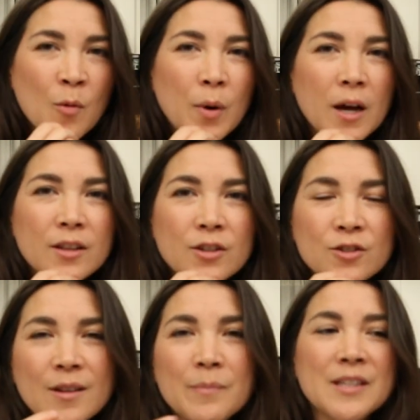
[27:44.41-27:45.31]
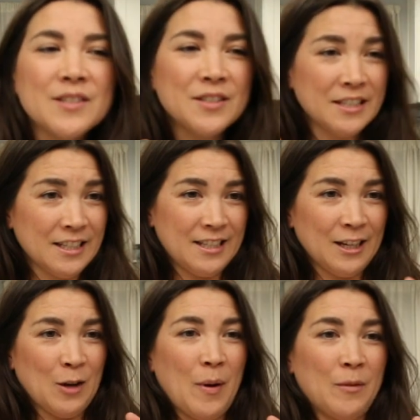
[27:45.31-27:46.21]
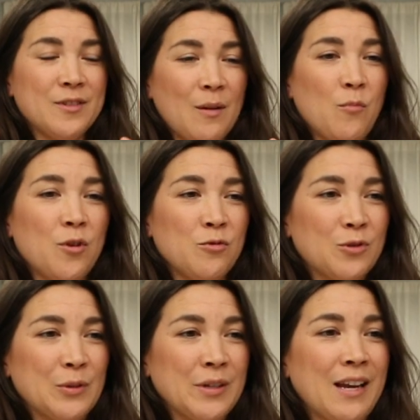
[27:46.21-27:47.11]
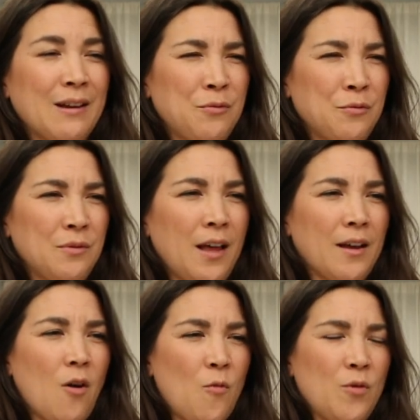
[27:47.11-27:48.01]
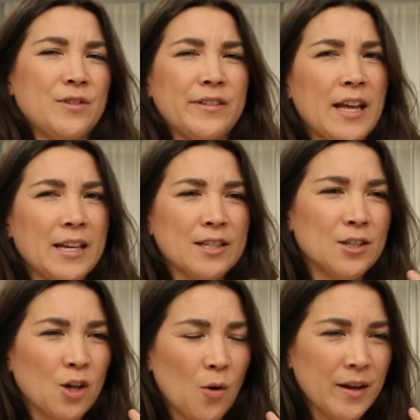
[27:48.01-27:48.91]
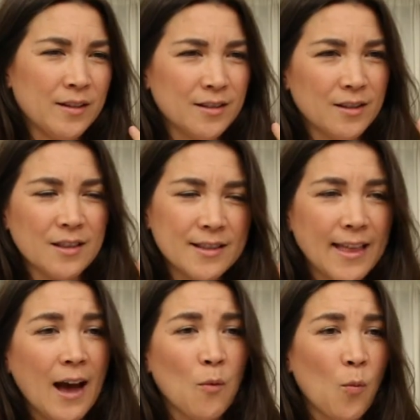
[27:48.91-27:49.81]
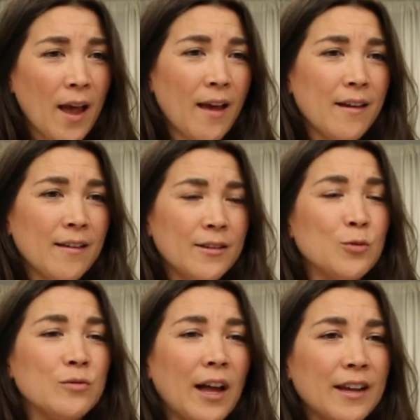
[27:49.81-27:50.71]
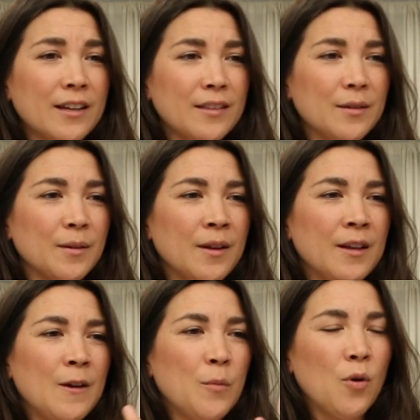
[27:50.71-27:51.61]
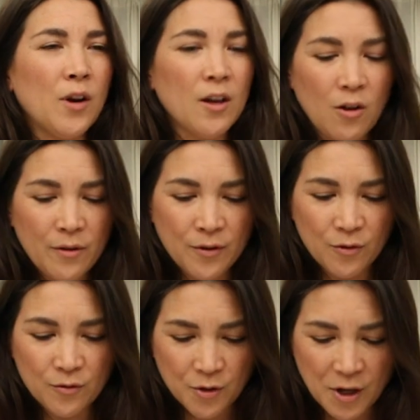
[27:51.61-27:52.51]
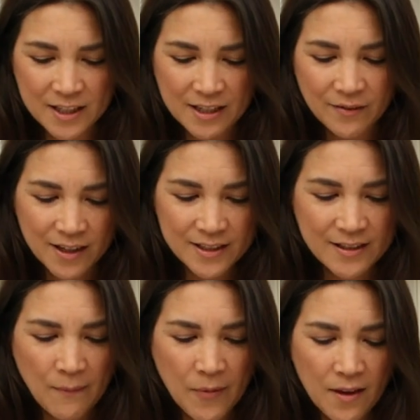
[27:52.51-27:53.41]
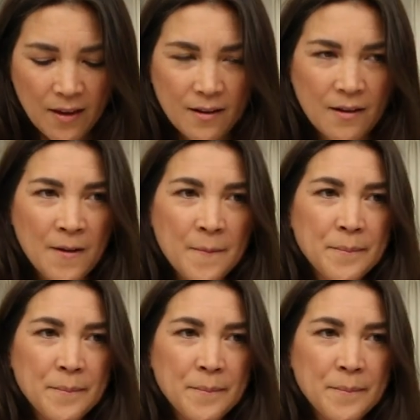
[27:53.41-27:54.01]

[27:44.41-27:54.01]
But there's something sadistic about someone who's creative who like almost likes going that way. You like the putting all of your creativity into something, and